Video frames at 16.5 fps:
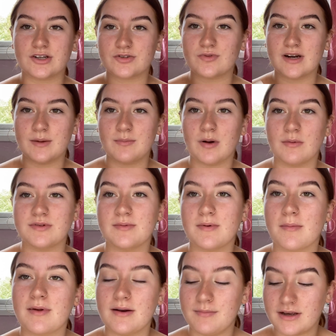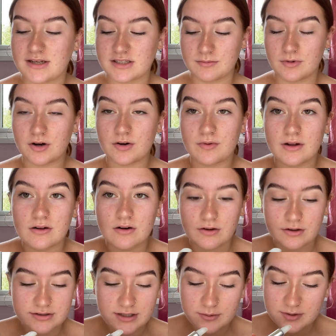really plumps them up and makes them look real
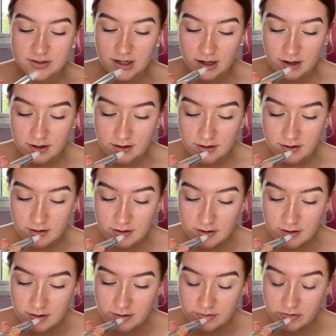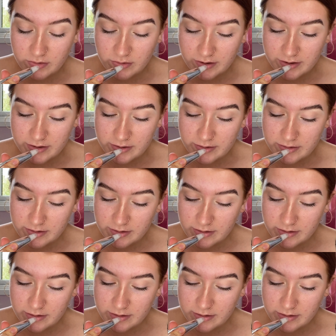glossy, which I like. So I just